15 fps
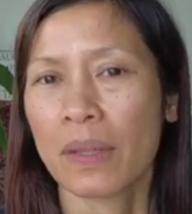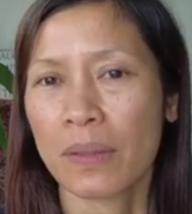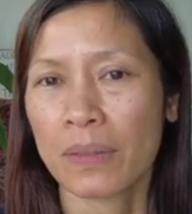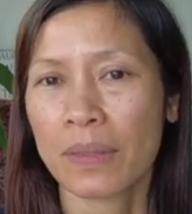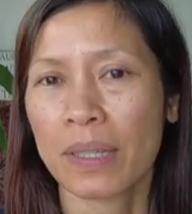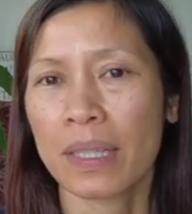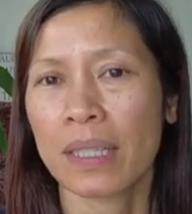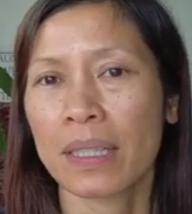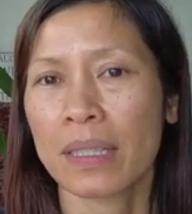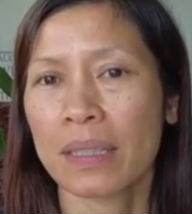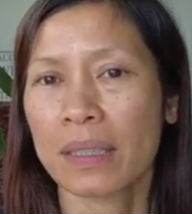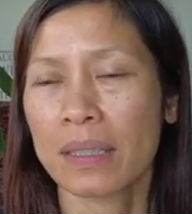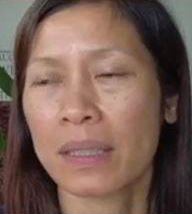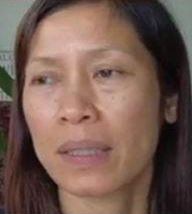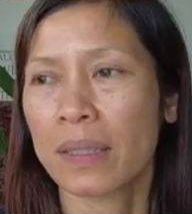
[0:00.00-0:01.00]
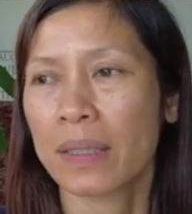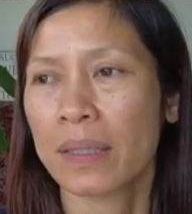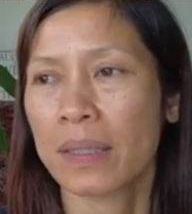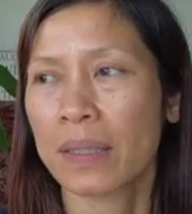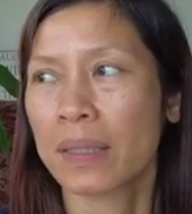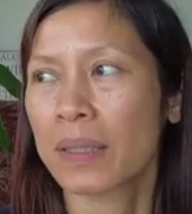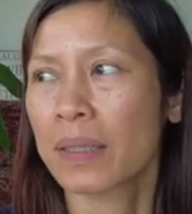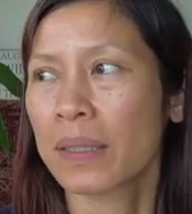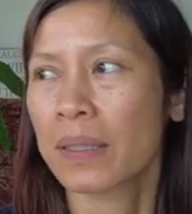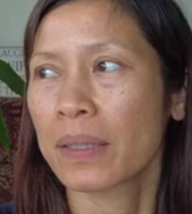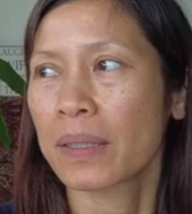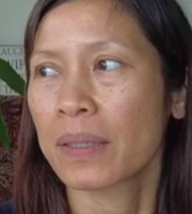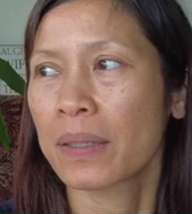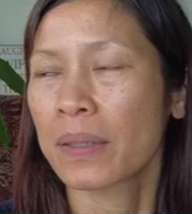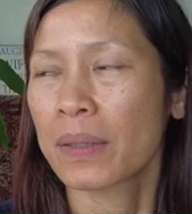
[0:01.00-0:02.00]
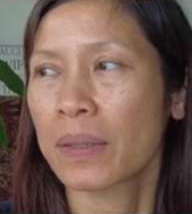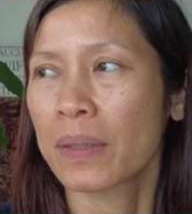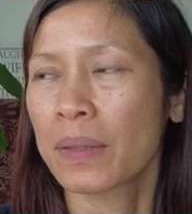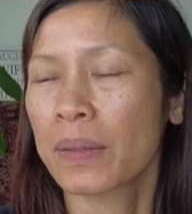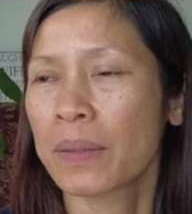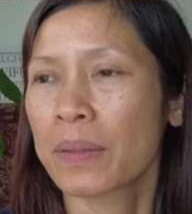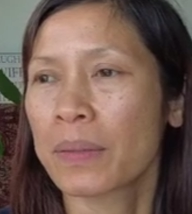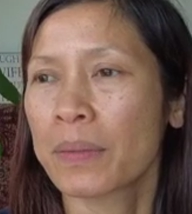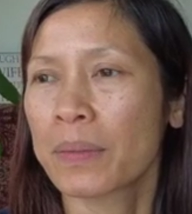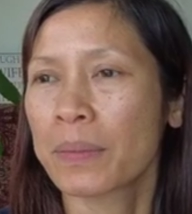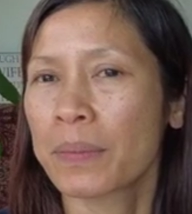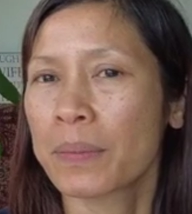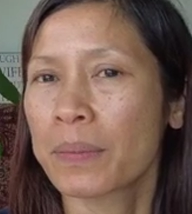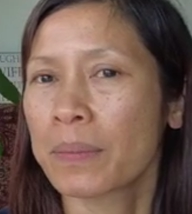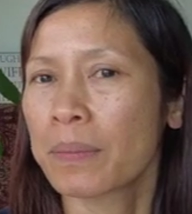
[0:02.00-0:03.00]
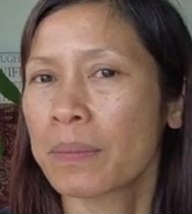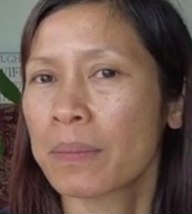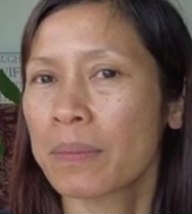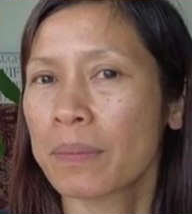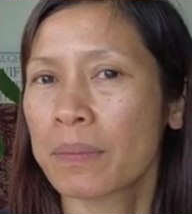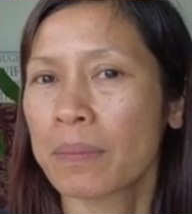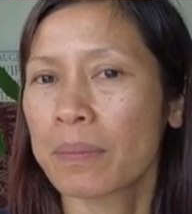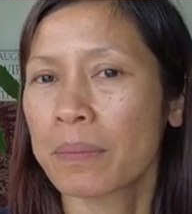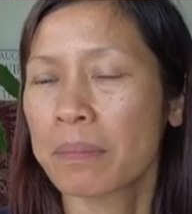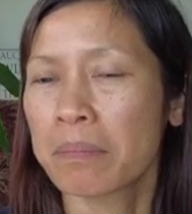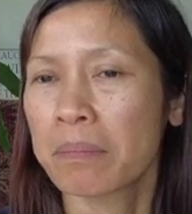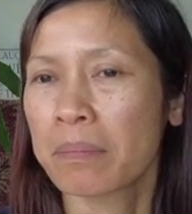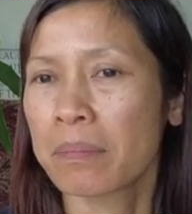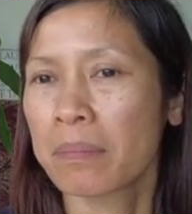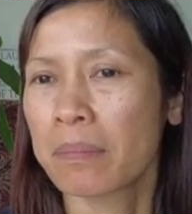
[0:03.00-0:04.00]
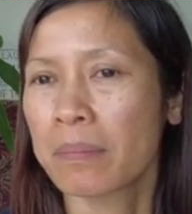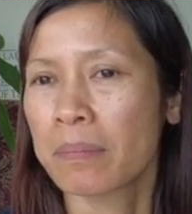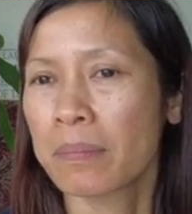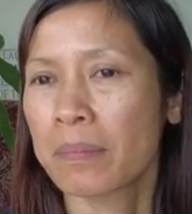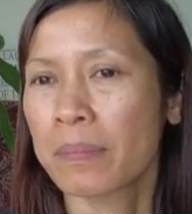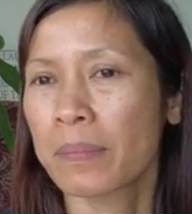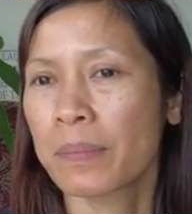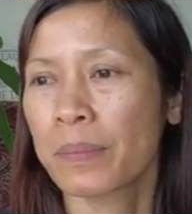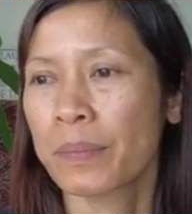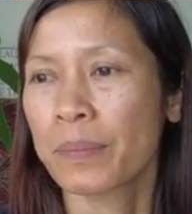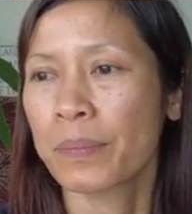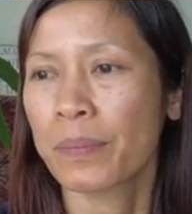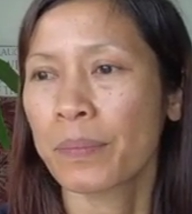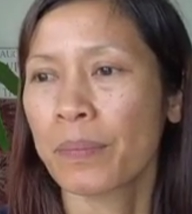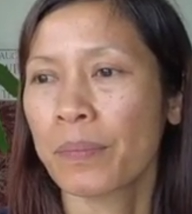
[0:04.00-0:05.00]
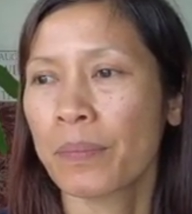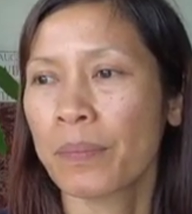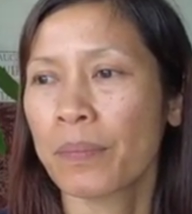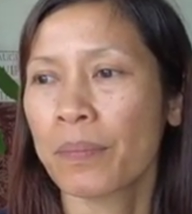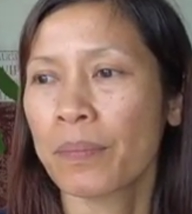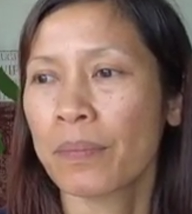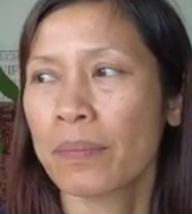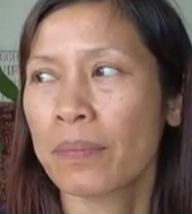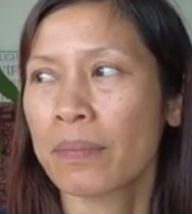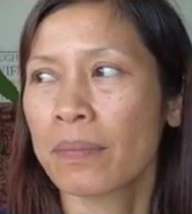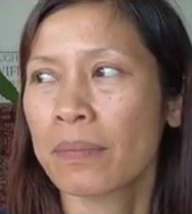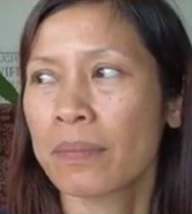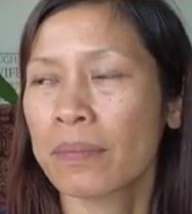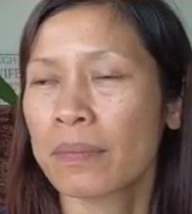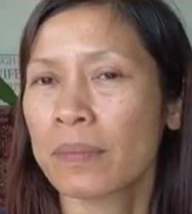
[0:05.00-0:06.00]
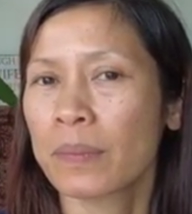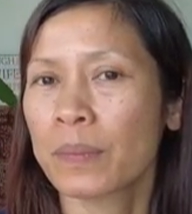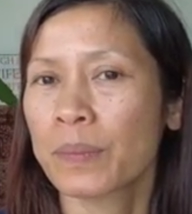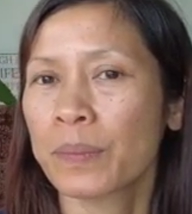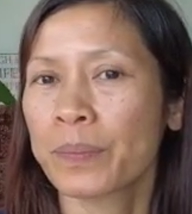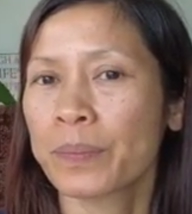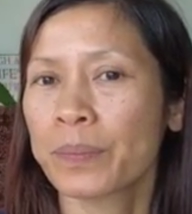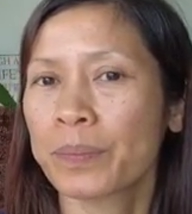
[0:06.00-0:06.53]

(silent)